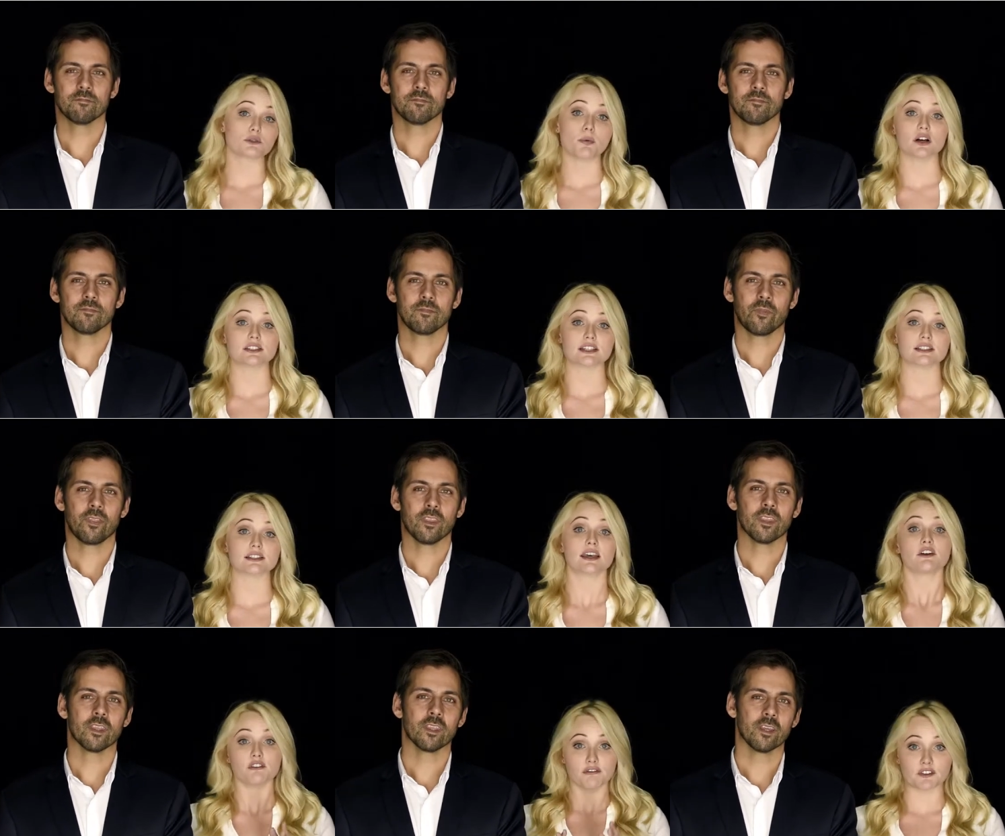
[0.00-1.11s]
Speaker 1: deposits,
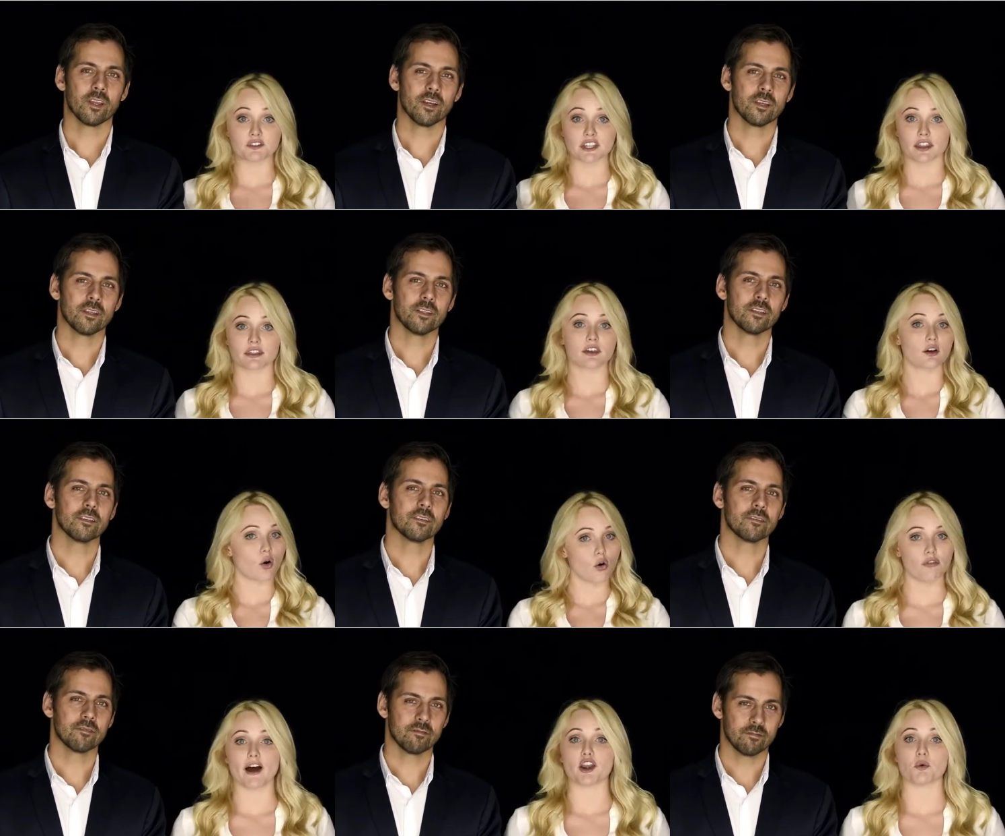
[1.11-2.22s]
15th,
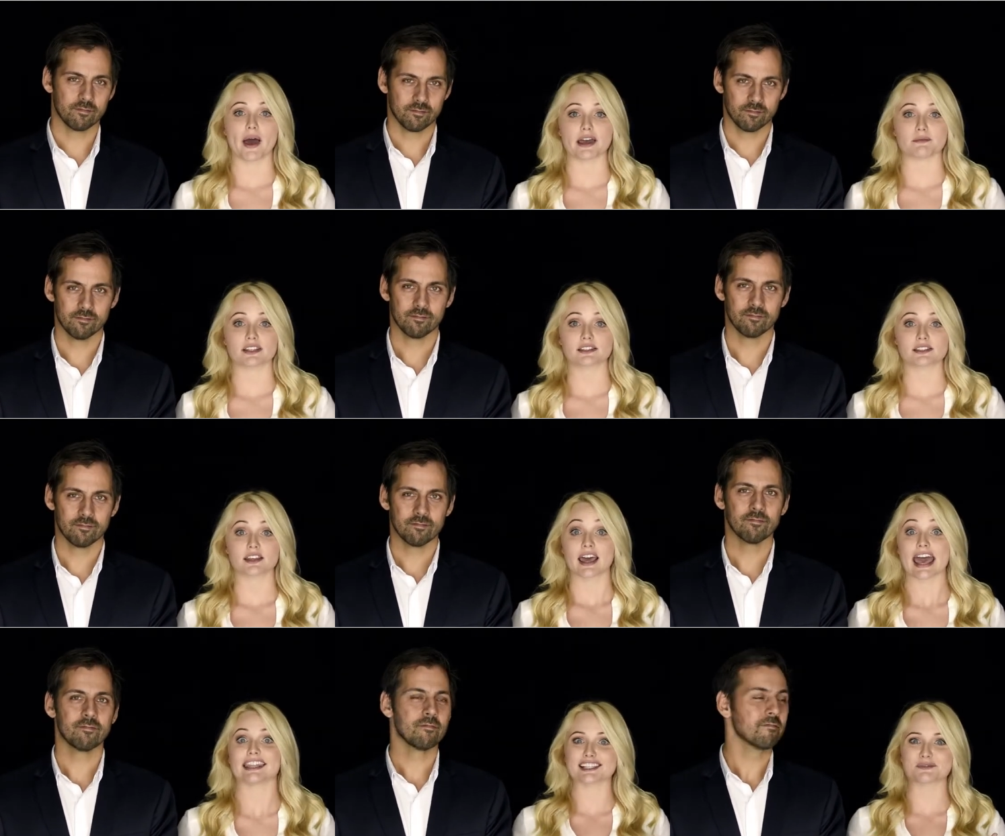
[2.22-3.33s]
all final payments.
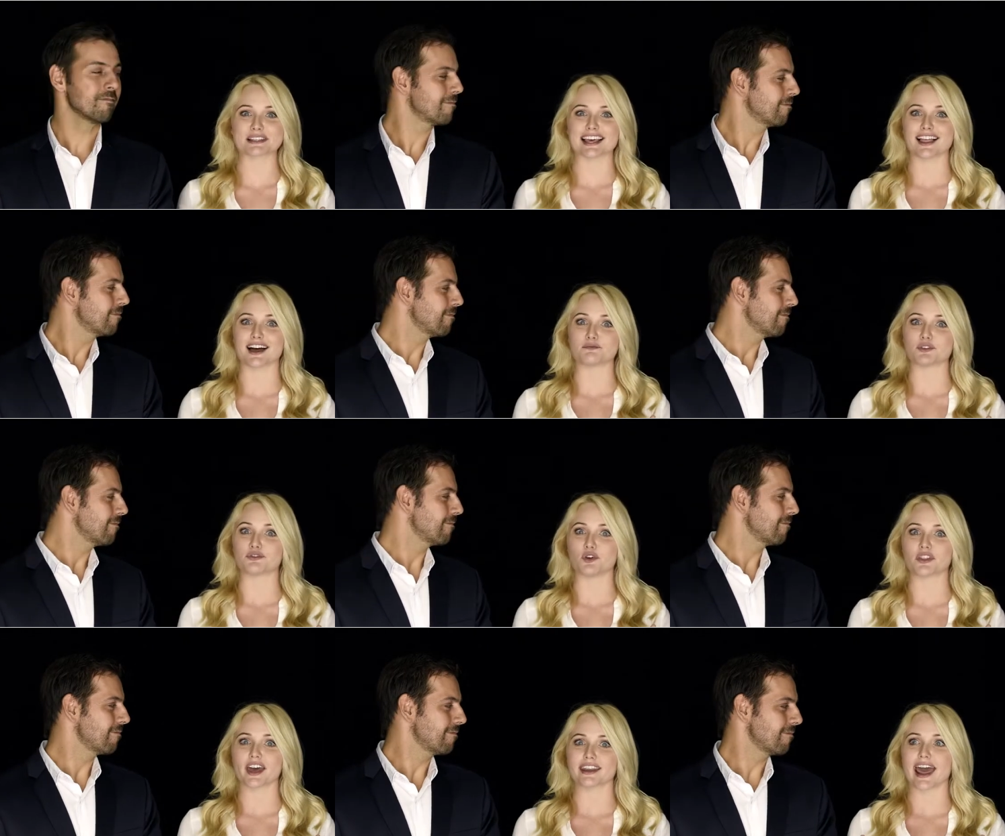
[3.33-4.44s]
Unless we sell out before
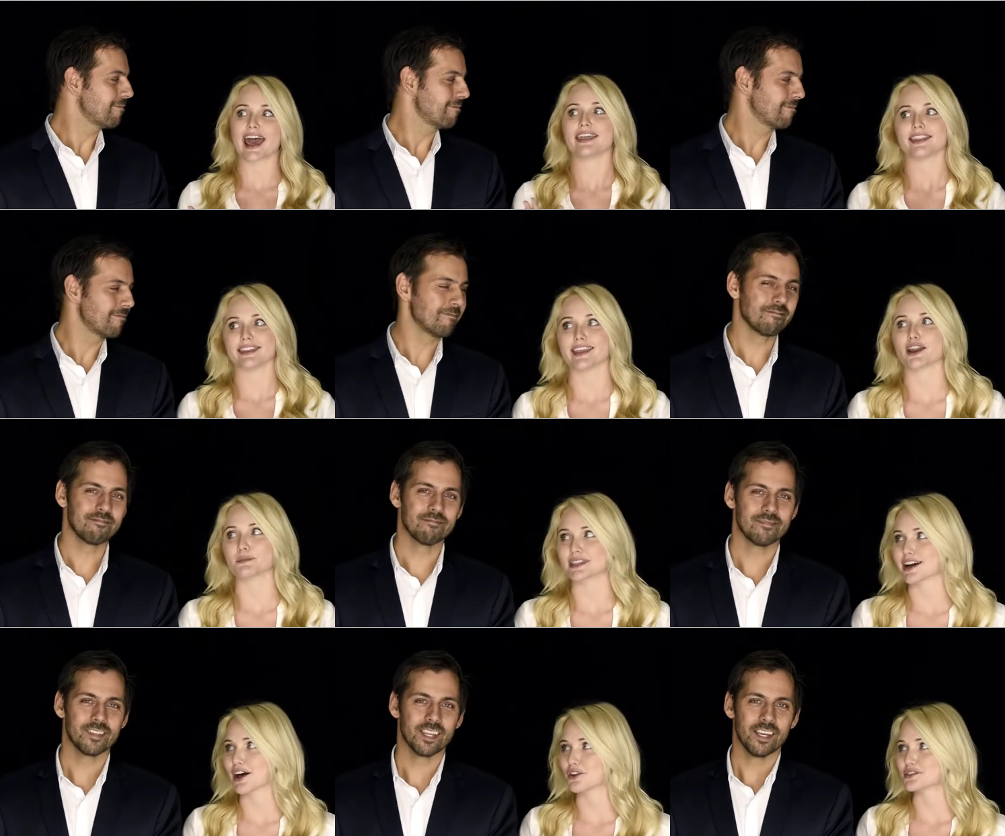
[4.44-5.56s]
then, and then that'll be
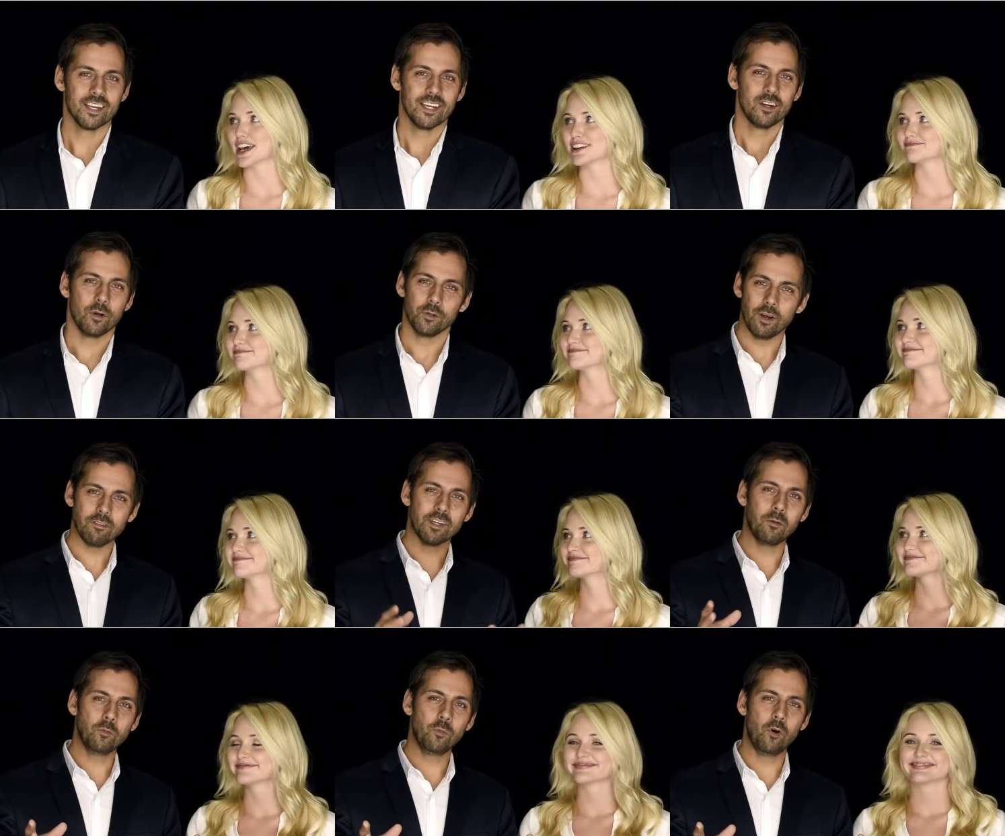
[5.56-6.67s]
the cutoff date.
Speaker 2: We do have a
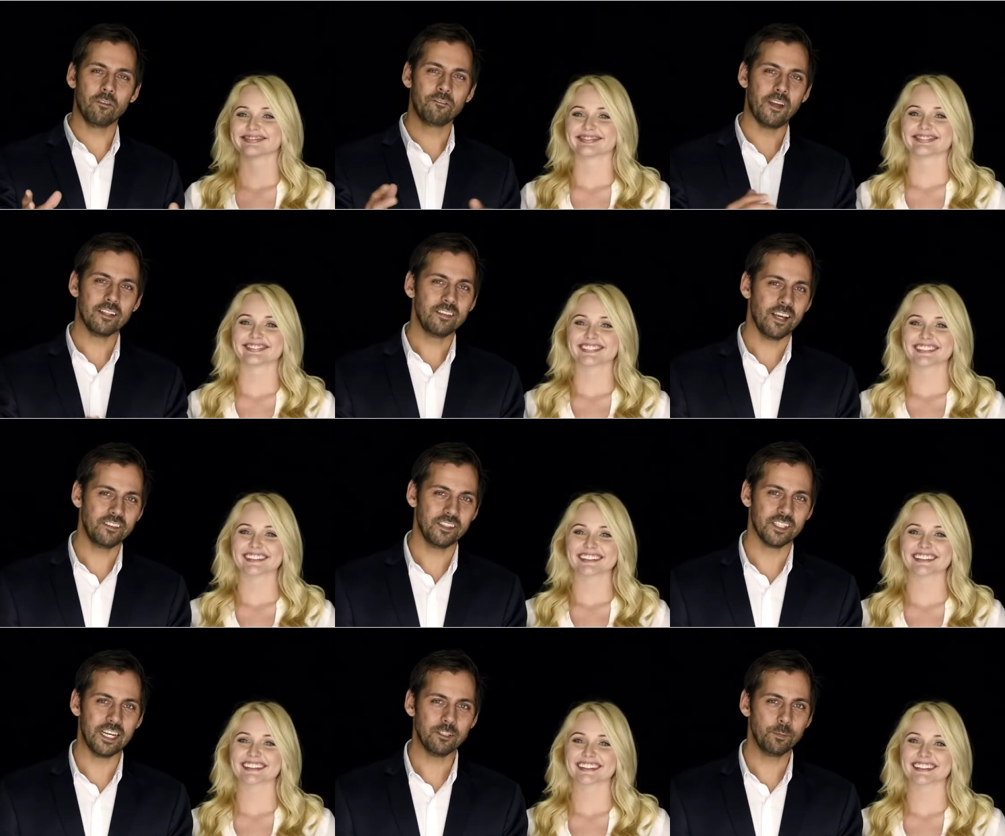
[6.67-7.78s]
couple more fantastic
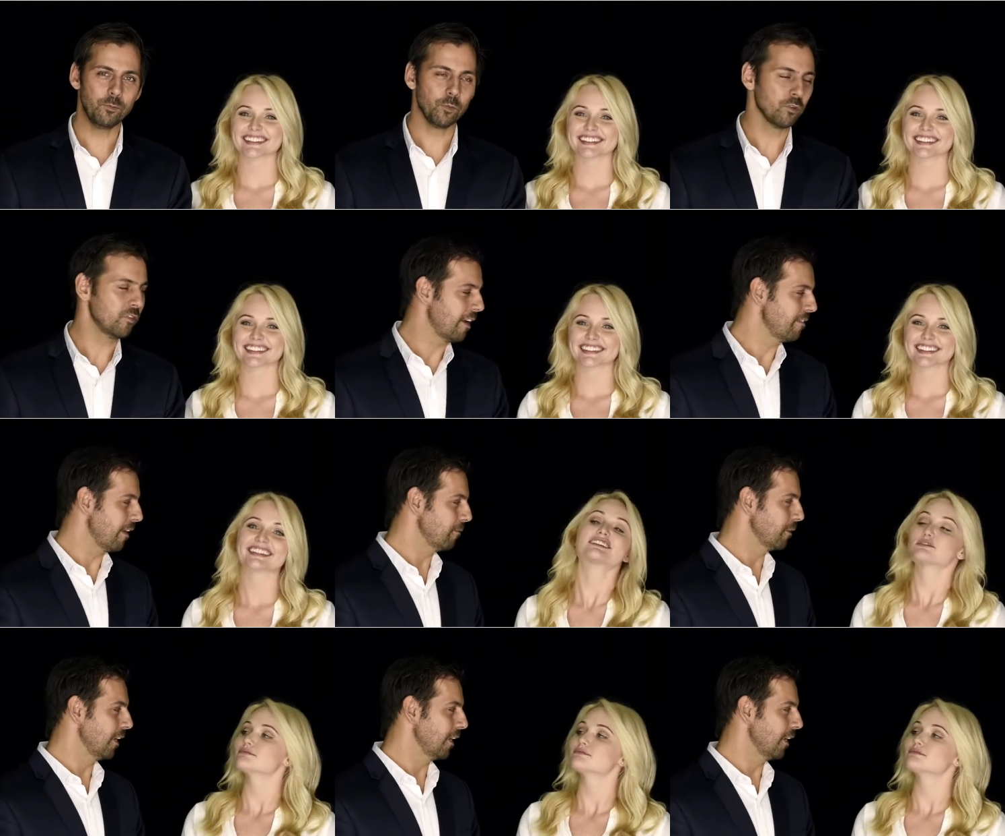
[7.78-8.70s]
announcements, but we'll save that for